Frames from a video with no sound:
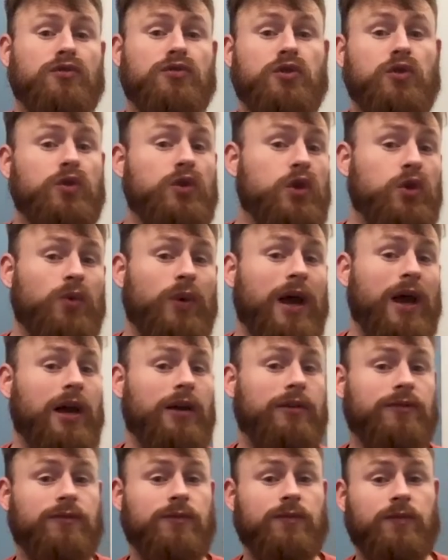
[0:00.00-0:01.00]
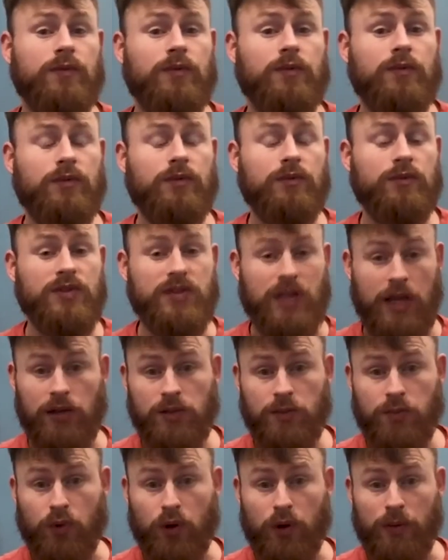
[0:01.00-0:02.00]
Do you have sales
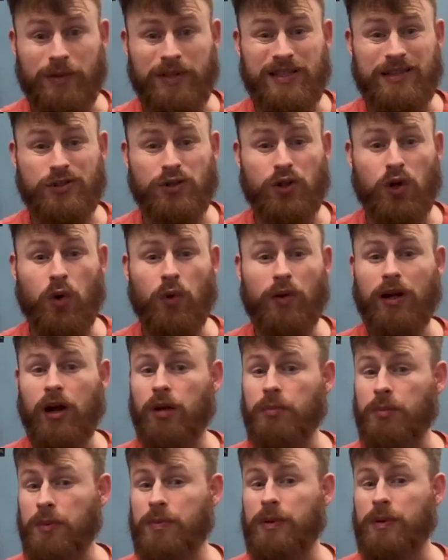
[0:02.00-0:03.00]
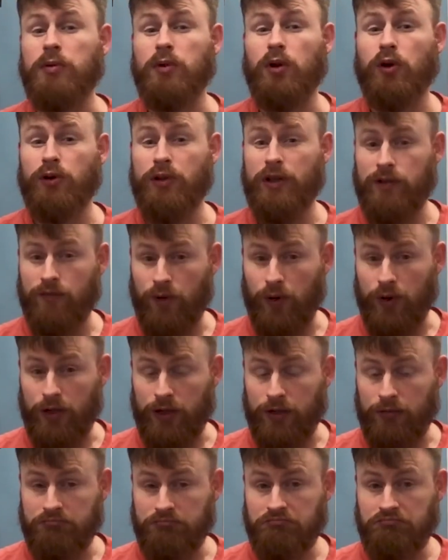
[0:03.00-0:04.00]
appointments that you're going on but people aren't converting,
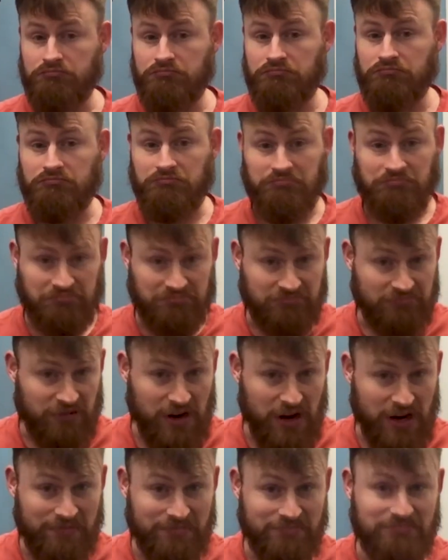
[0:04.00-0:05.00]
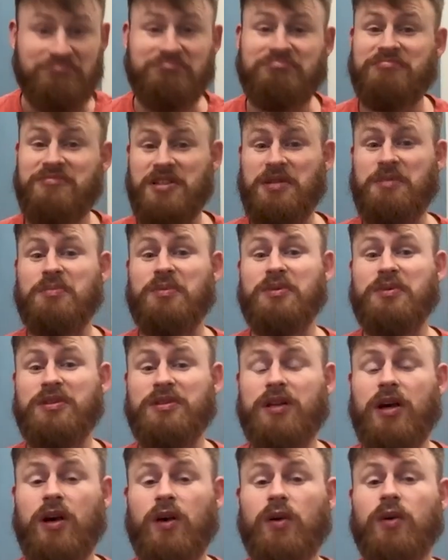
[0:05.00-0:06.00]
right? Simple to
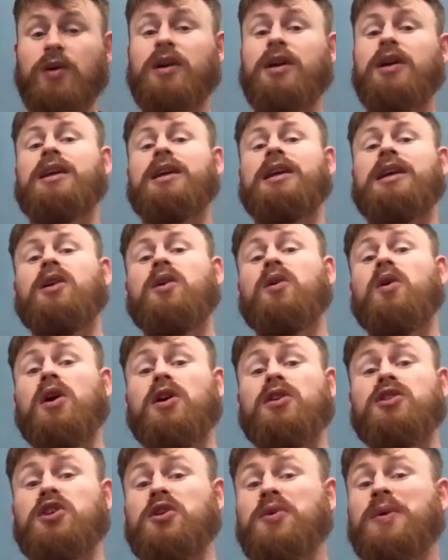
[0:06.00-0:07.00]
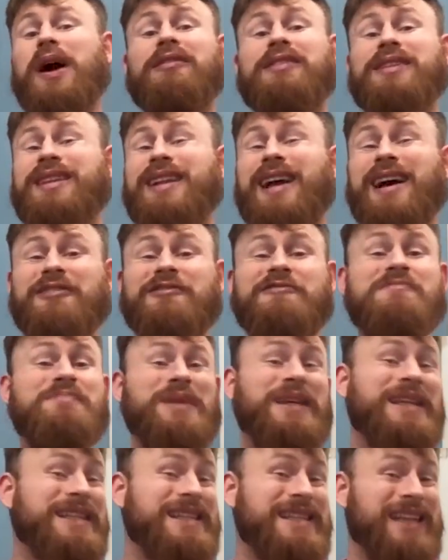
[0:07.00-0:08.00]
know. Do you have a lot of
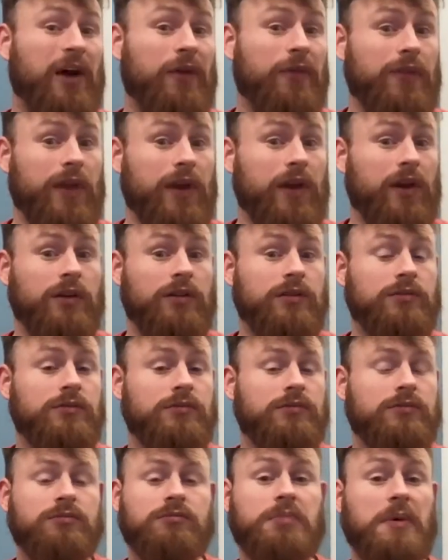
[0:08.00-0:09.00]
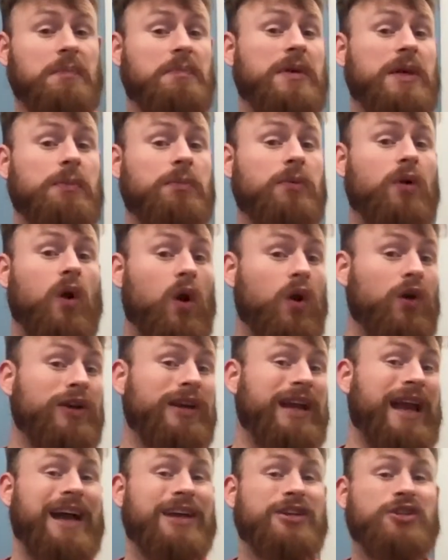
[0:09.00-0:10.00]
bids out there but people
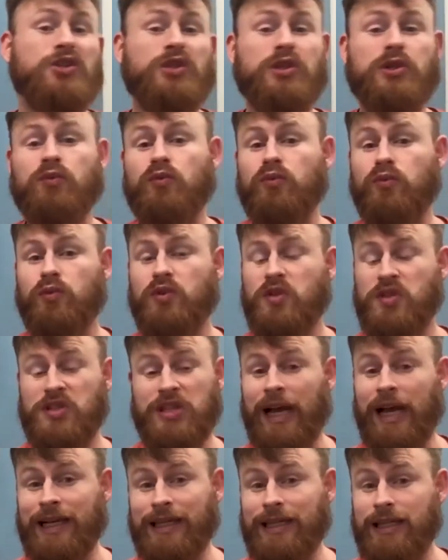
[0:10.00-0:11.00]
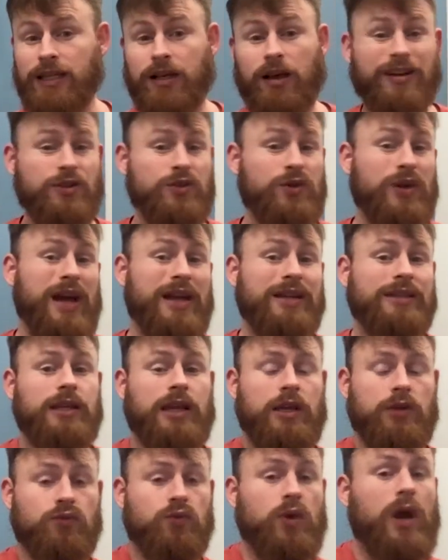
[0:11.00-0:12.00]
aren't actually signing the contract
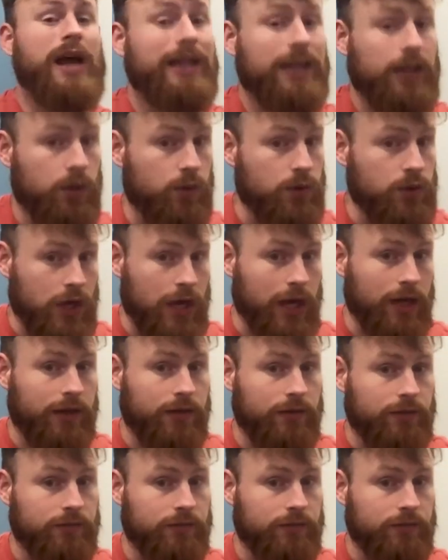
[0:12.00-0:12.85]
and writing you a check,